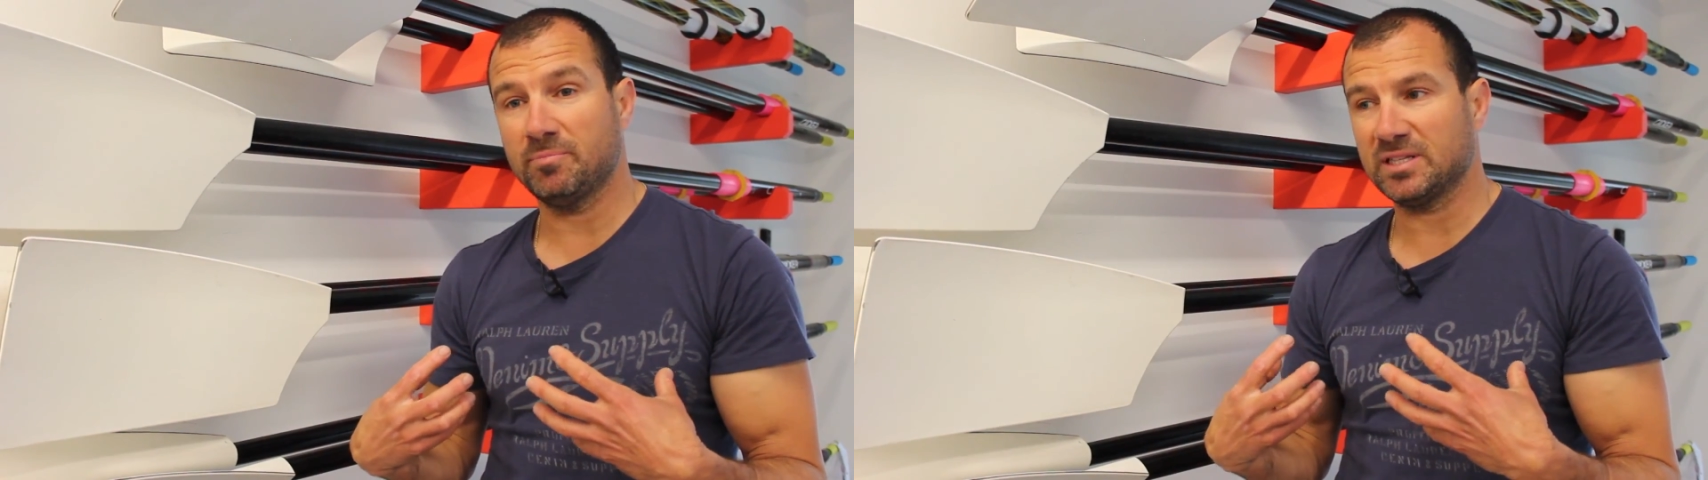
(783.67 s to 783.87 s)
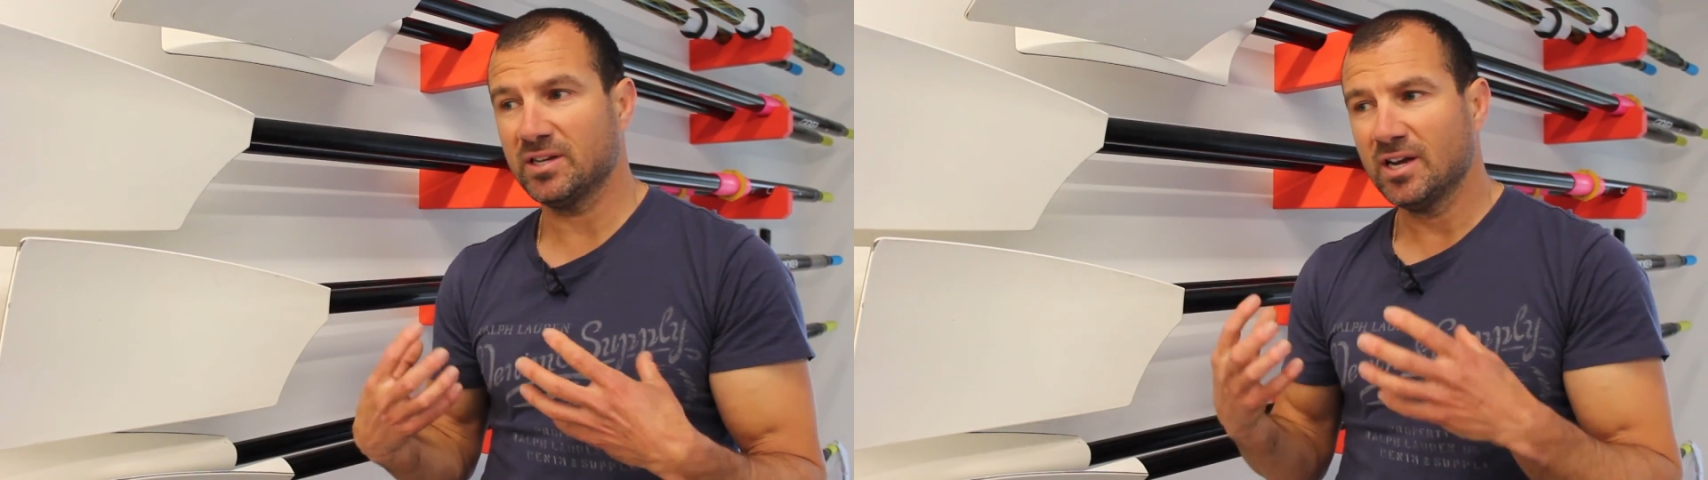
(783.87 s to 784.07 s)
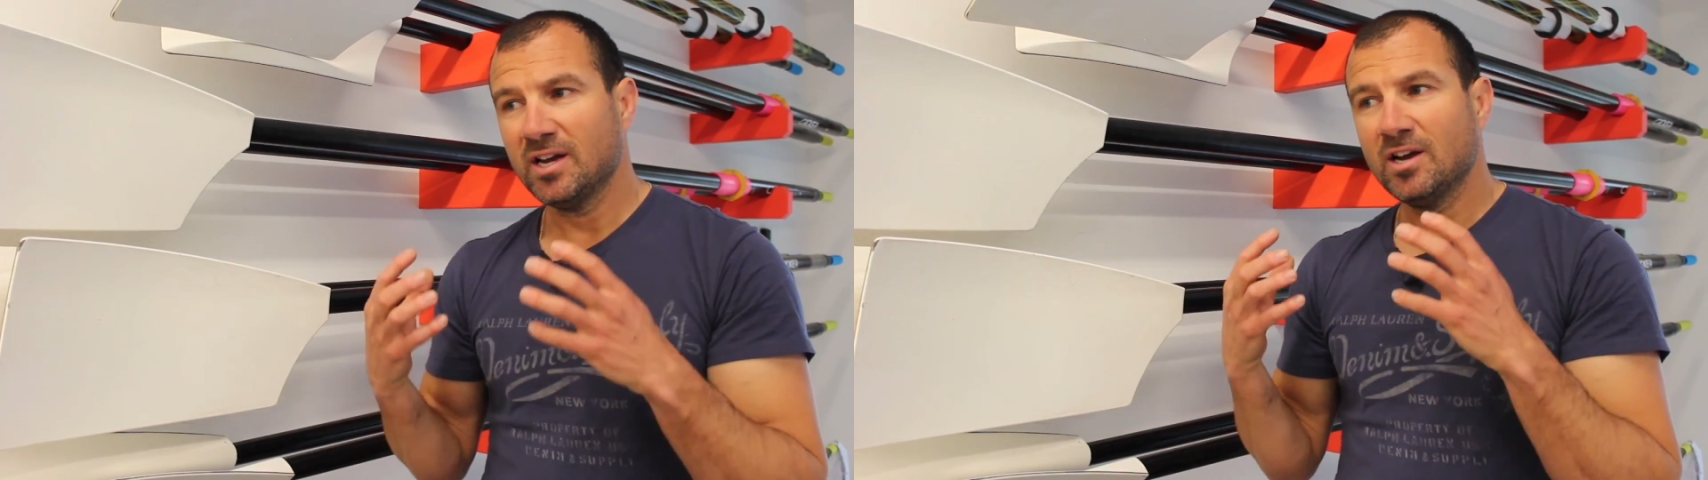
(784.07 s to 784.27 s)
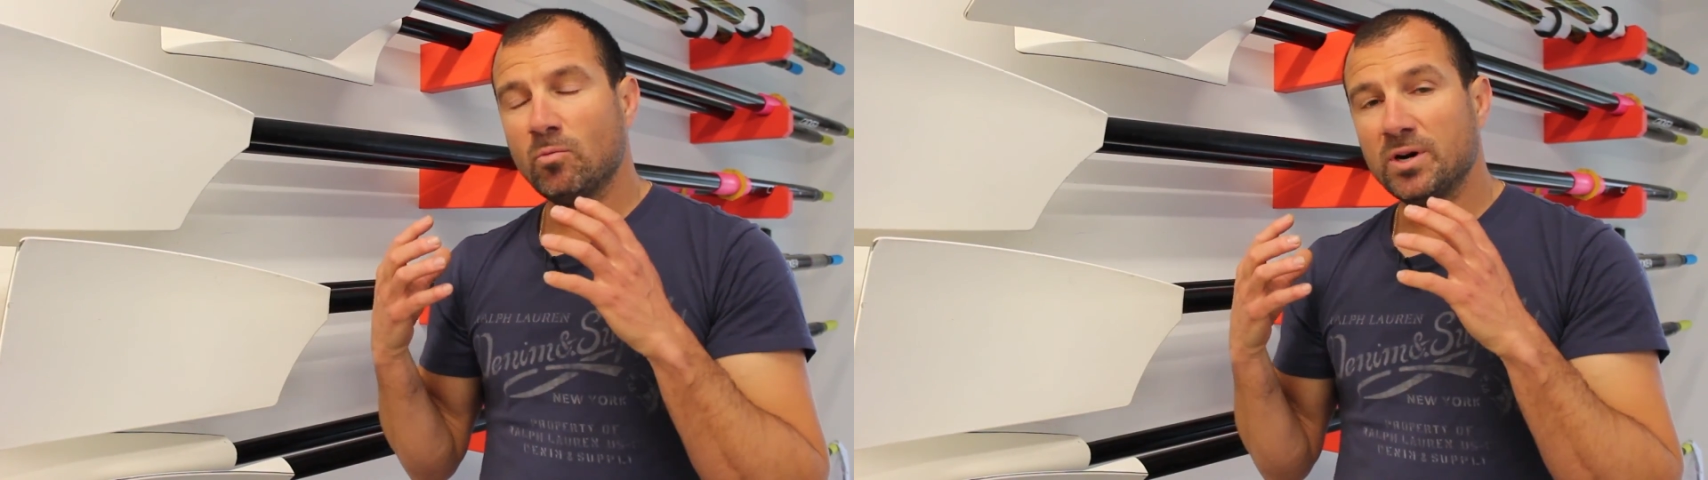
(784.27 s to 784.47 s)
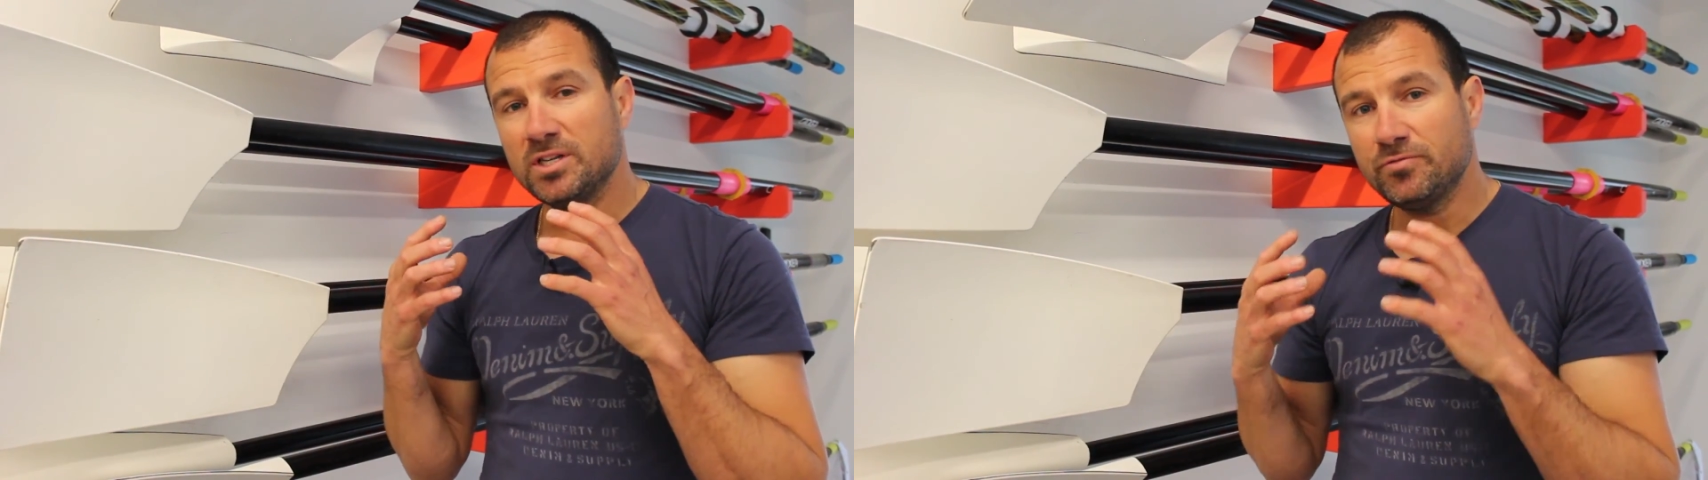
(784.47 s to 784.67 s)
But
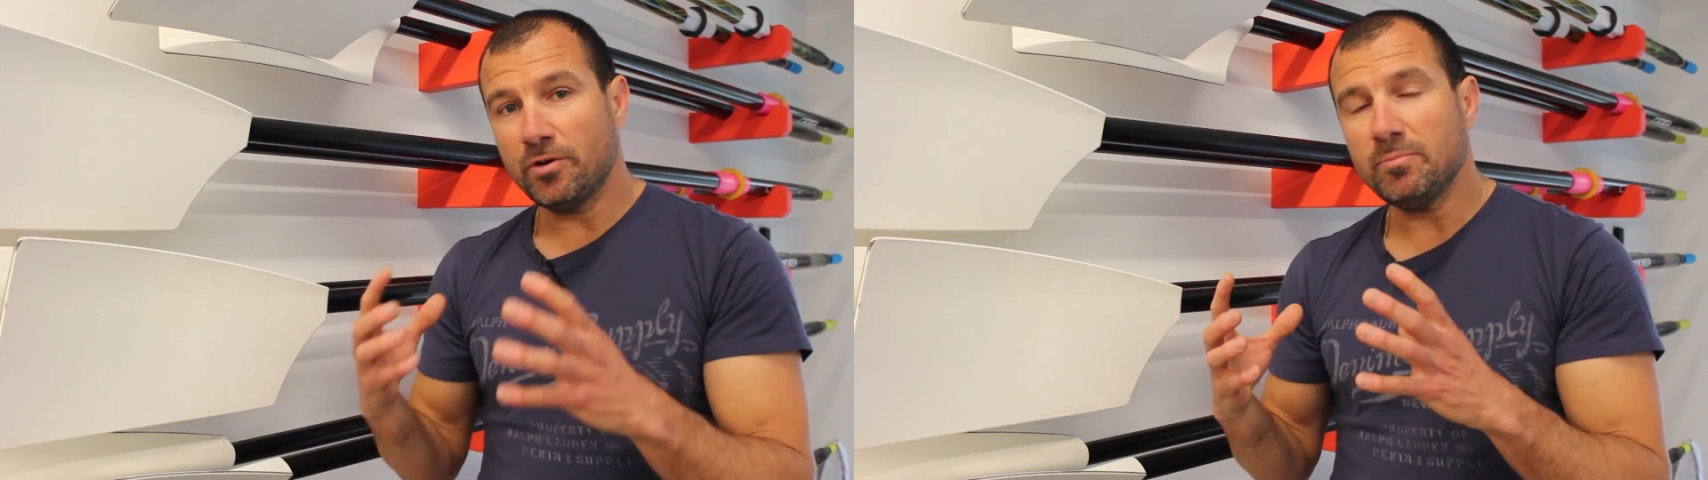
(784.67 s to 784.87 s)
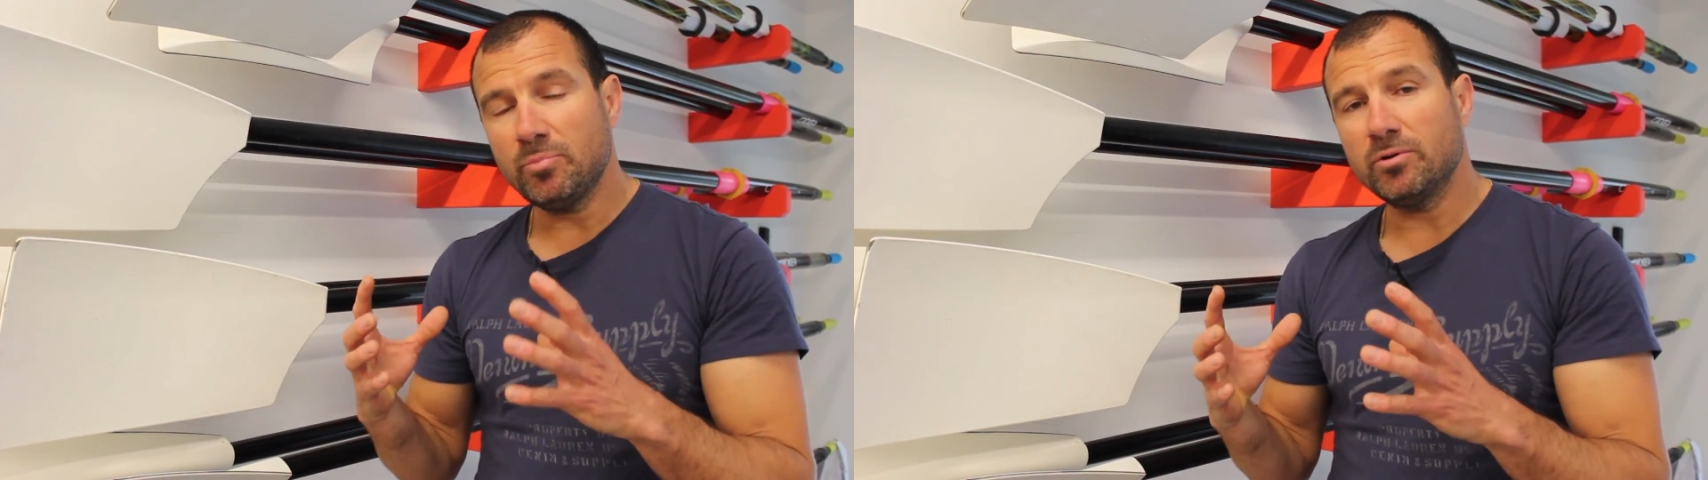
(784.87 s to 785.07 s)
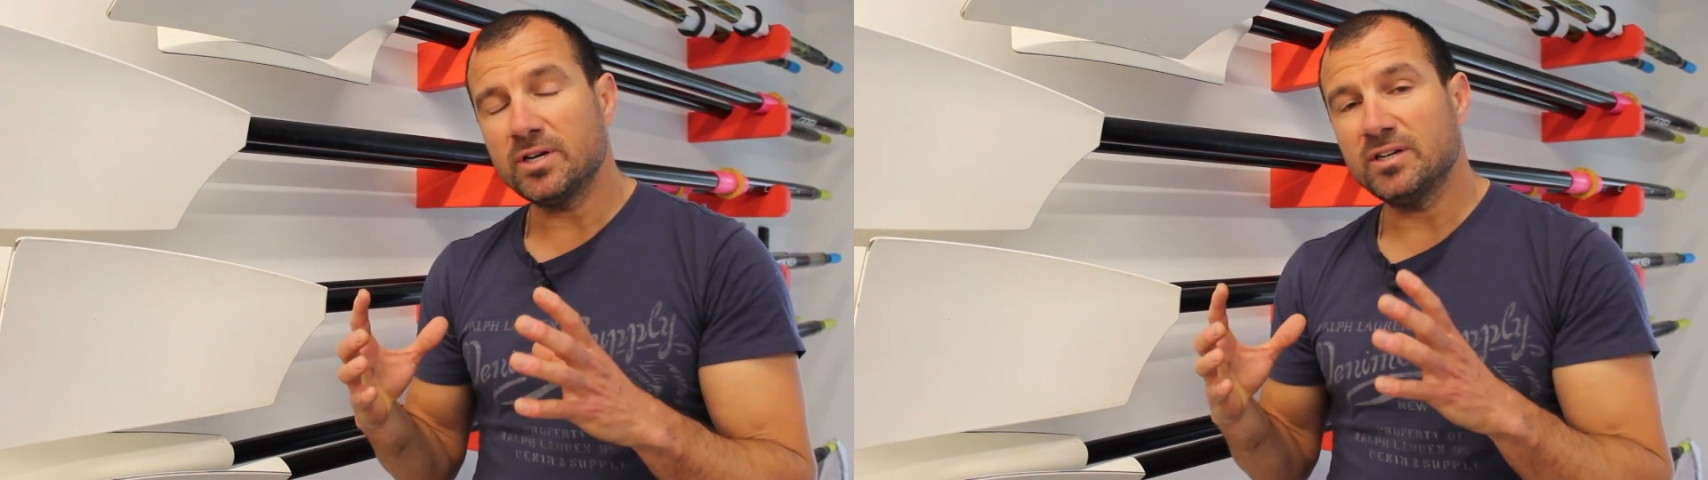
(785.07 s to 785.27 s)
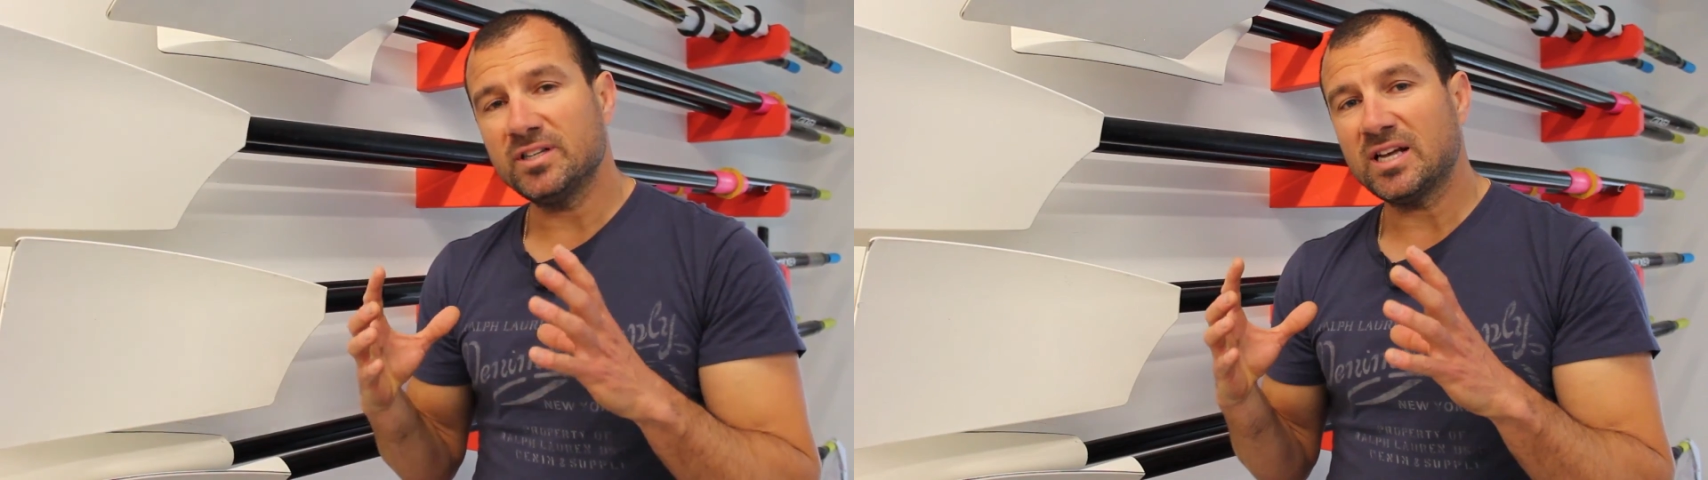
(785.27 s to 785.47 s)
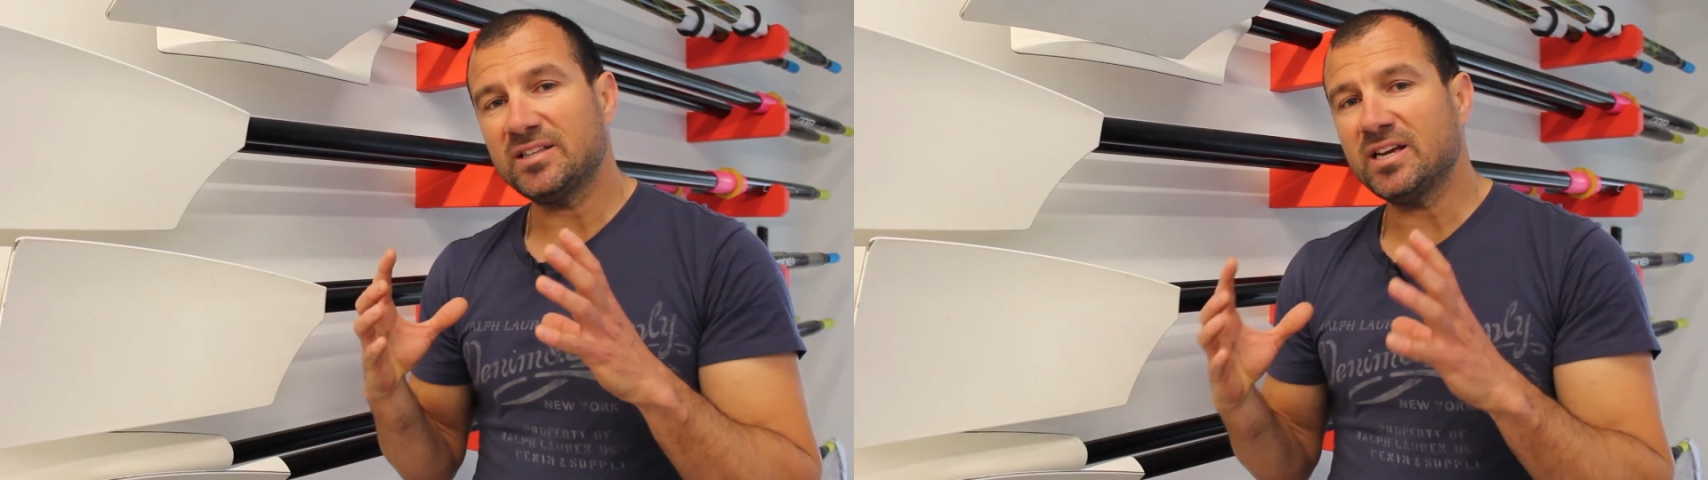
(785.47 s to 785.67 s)
what is very important that